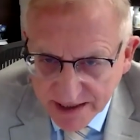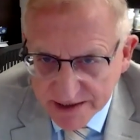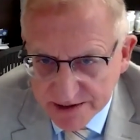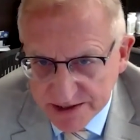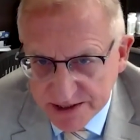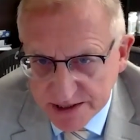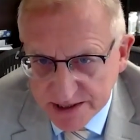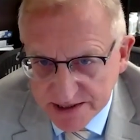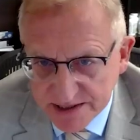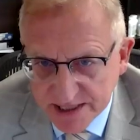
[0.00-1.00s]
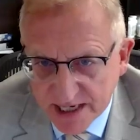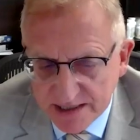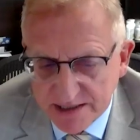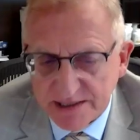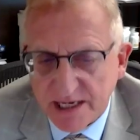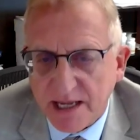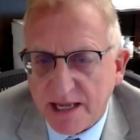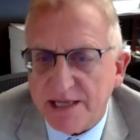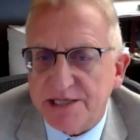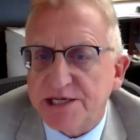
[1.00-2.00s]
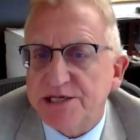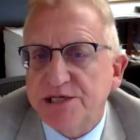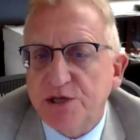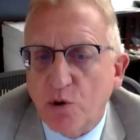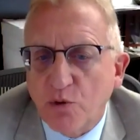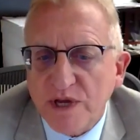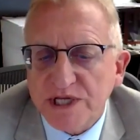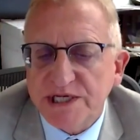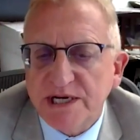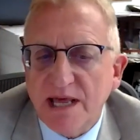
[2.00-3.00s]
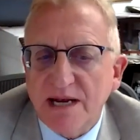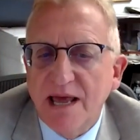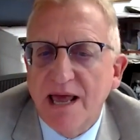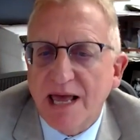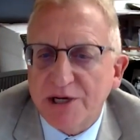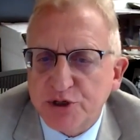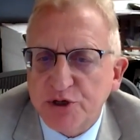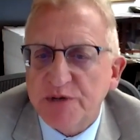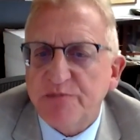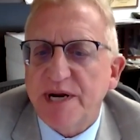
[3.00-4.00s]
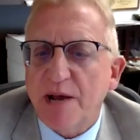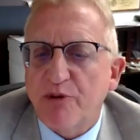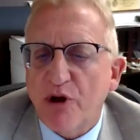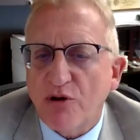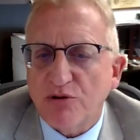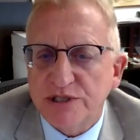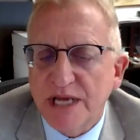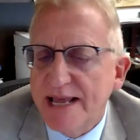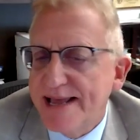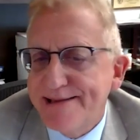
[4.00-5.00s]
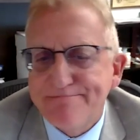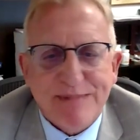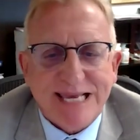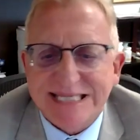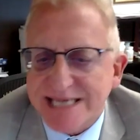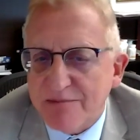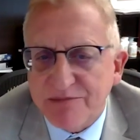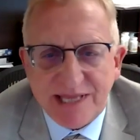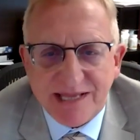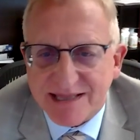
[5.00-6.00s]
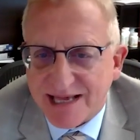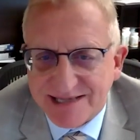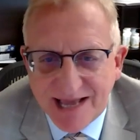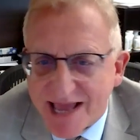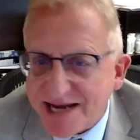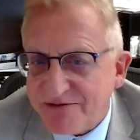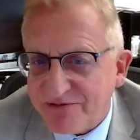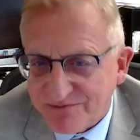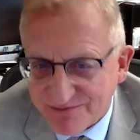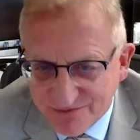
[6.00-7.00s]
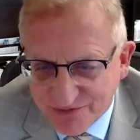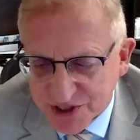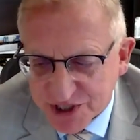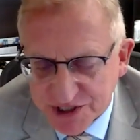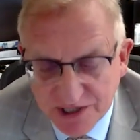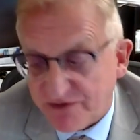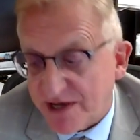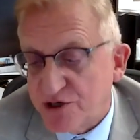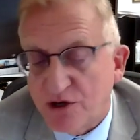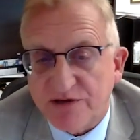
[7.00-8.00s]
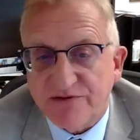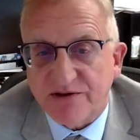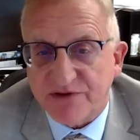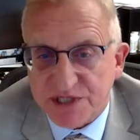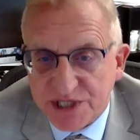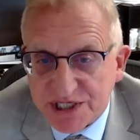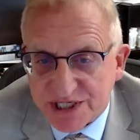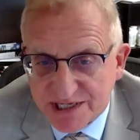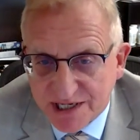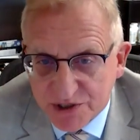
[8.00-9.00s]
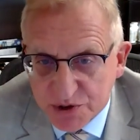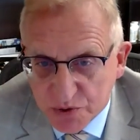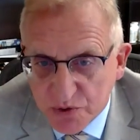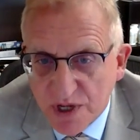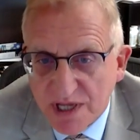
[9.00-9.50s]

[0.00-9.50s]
interstitial cystitis. And since the original treatment approach is something that any physician, not even a physician, can do,